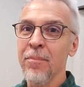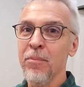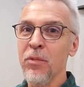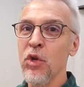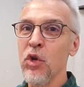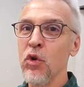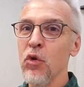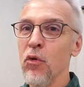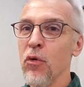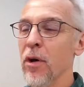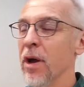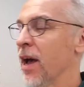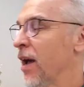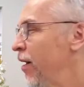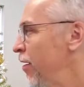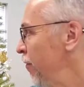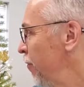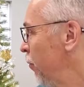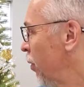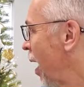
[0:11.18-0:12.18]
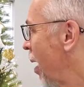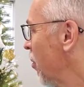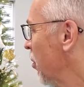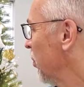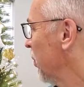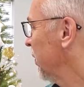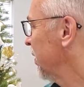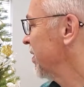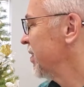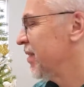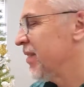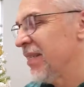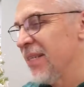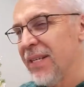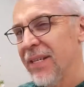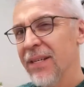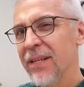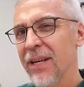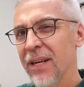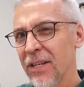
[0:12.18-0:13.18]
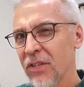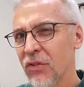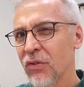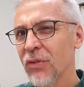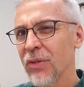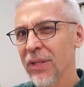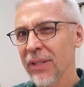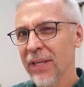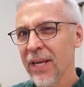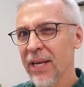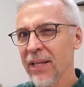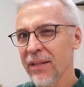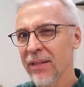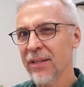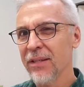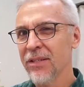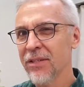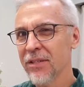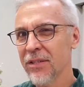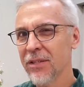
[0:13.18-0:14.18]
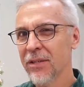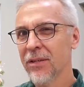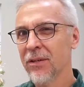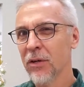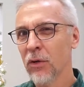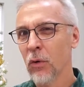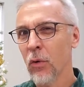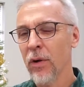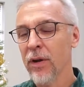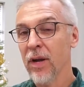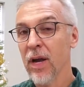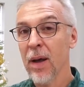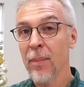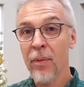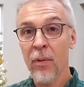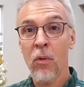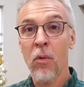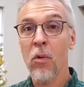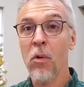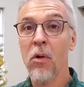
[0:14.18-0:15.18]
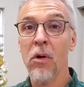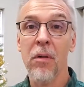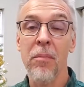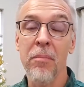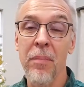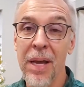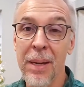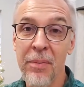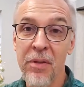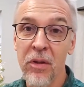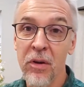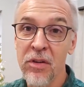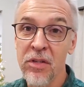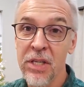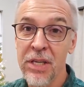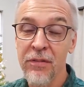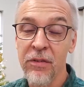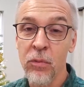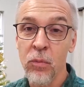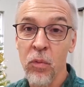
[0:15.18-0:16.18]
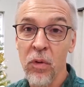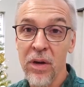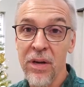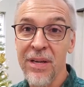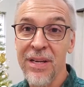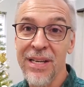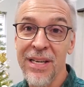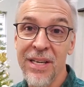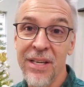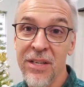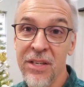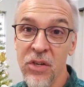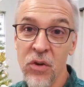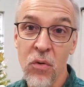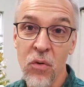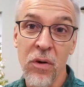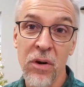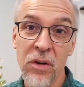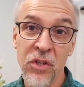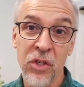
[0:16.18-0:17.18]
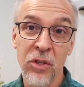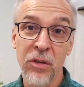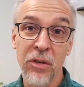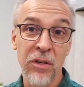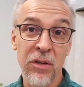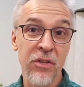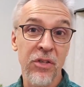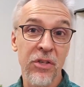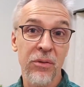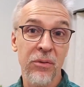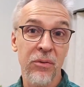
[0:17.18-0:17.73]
You have probably seen a tree like this growing up, or maybe there's even one in your church